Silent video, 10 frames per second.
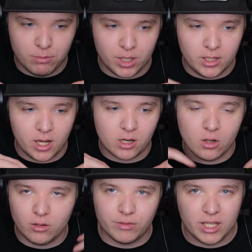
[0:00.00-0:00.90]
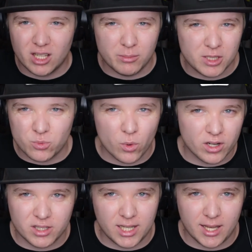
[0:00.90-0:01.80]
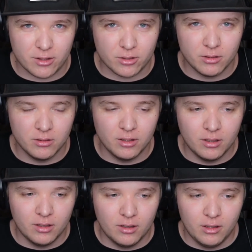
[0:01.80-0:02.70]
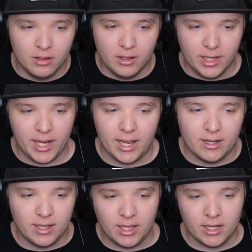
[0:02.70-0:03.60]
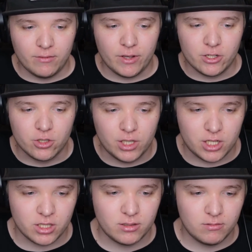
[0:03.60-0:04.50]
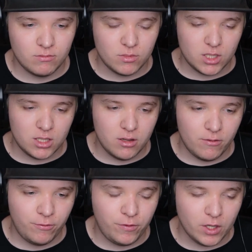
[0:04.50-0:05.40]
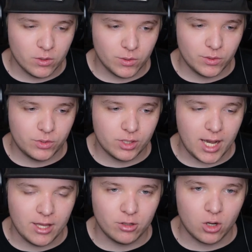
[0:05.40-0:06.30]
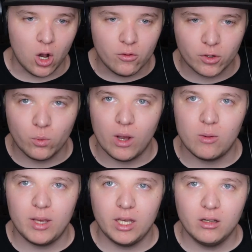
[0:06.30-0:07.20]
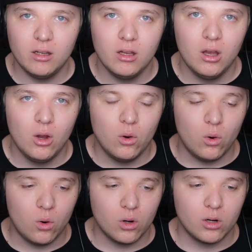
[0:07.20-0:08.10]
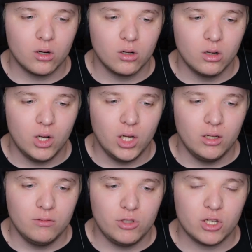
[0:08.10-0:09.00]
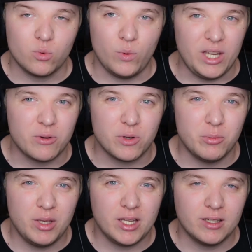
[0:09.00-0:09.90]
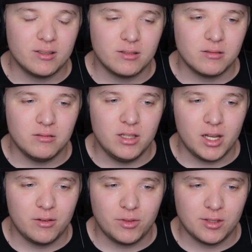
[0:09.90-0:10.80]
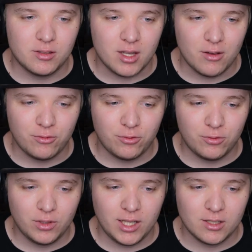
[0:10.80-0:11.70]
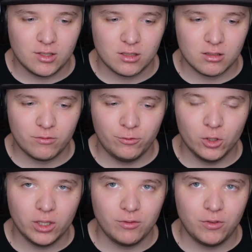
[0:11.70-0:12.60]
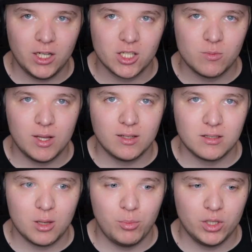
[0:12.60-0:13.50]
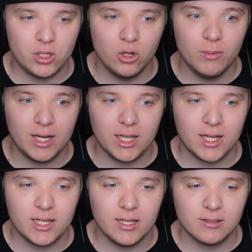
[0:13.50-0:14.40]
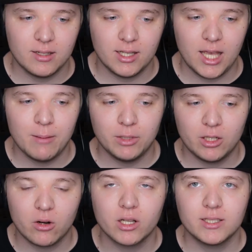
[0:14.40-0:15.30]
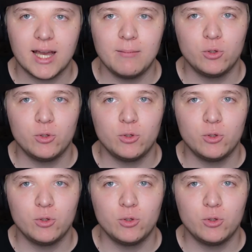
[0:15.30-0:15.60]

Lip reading: but not all of the elements work together. And it eventually just feels either overwhelming or just weird because none of the stuff is fully finished because they put too many ideas in a game that they're on a time